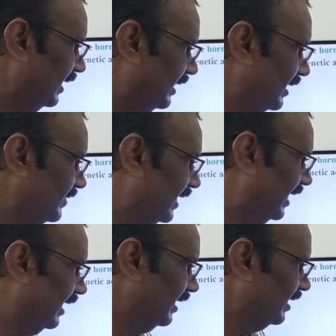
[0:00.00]
in the
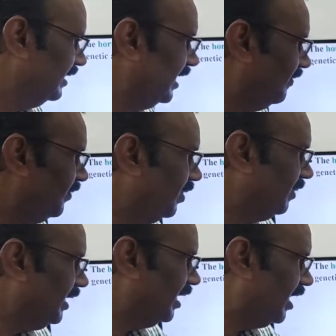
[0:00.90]
cell they are
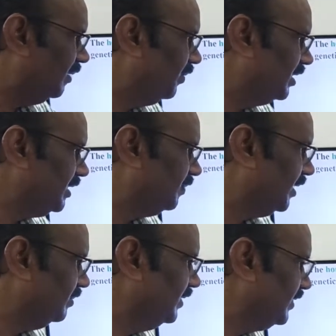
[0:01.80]
forming hormone
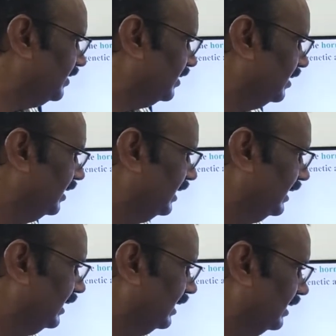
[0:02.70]
receptor. This is
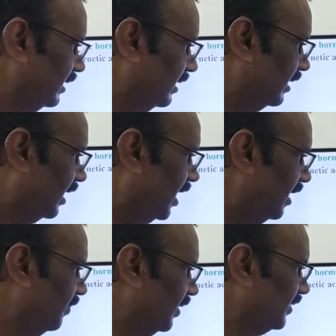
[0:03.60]

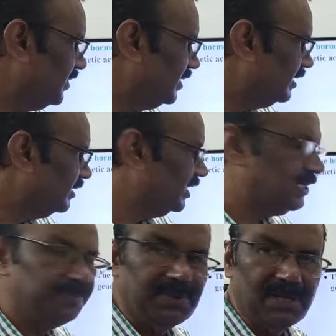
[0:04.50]
hormone, this is
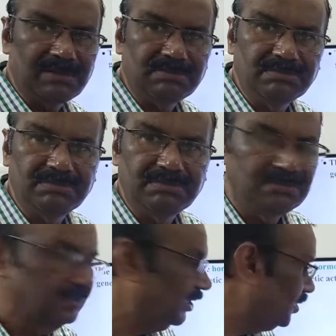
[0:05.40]
receptor.
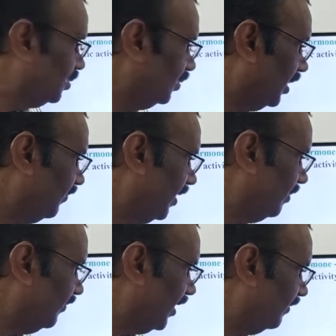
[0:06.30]
These two are
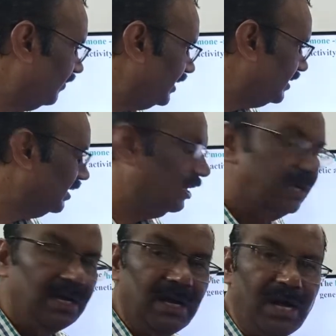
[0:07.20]
forming friends,
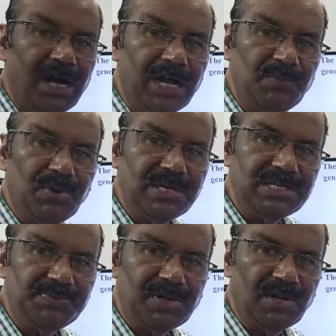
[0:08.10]
hormone
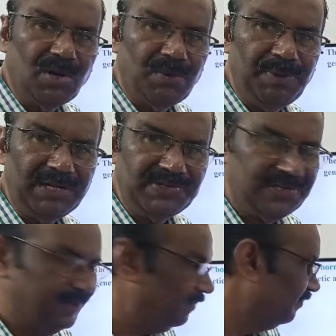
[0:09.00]
receptor
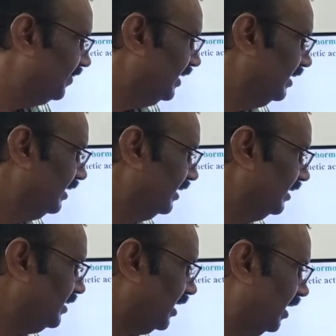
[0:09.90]
complex.
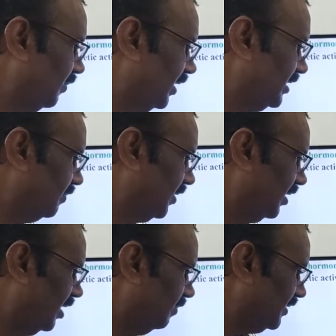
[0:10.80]
This hormone
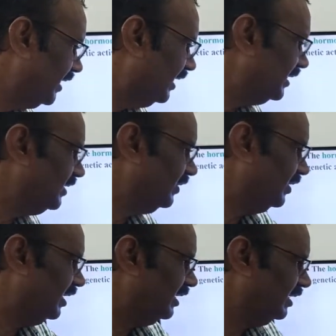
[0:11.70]
receptor complex enters
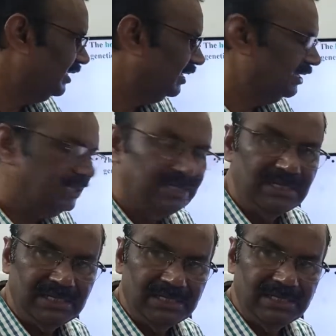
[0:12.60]
into the
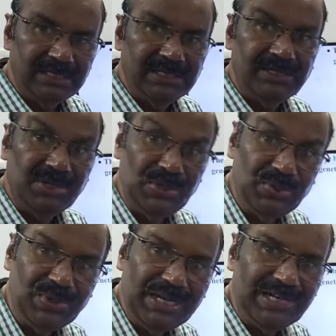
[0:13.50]

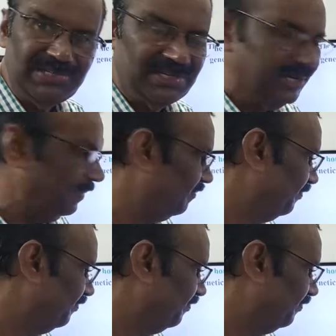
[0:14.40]
nucleus.